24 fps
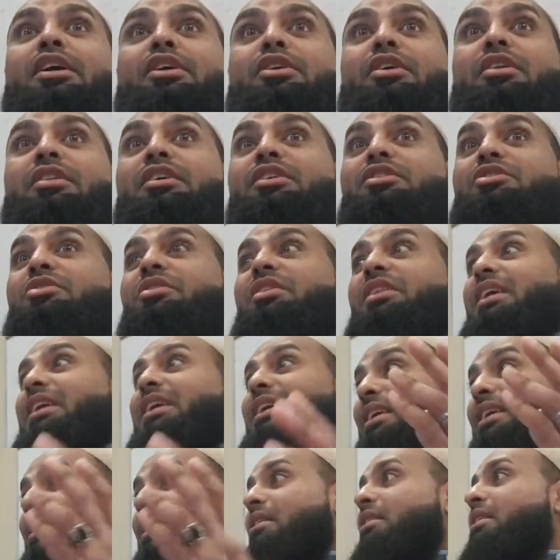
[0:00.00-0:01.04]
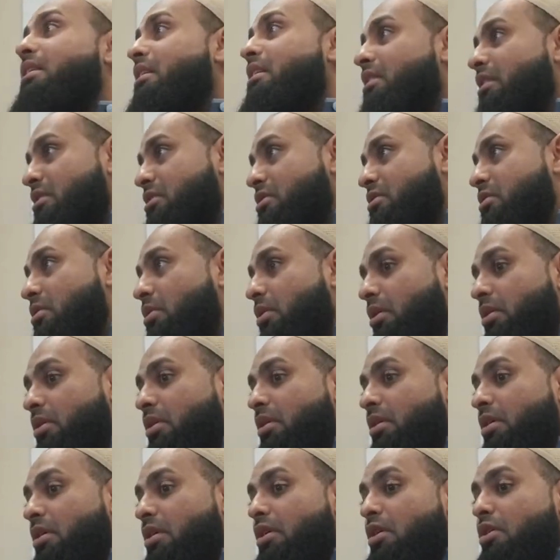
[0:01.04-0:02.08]
you're literally killing the soul.
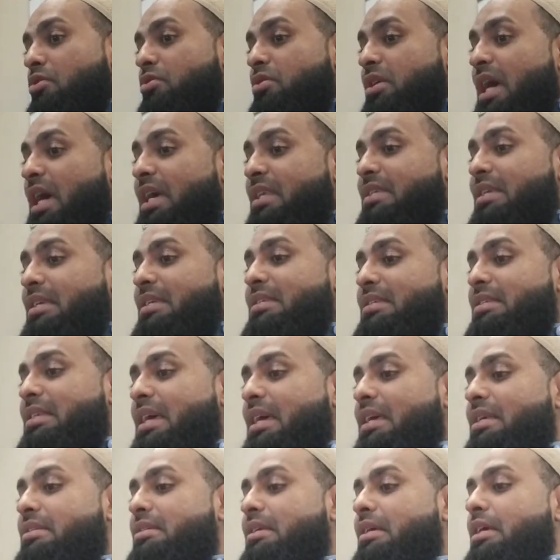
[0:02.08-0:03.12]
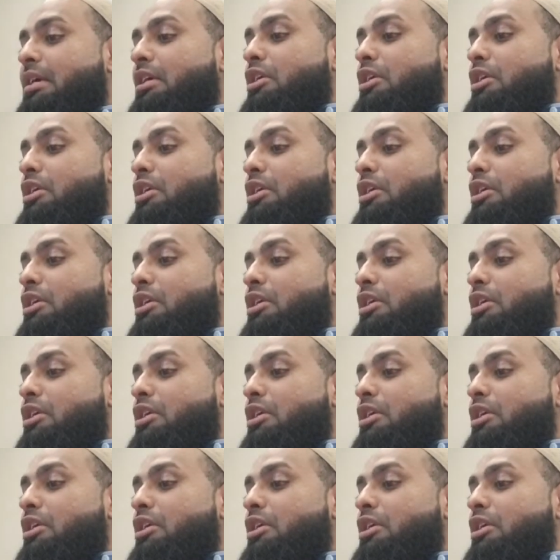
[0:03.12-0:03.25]
So as he says,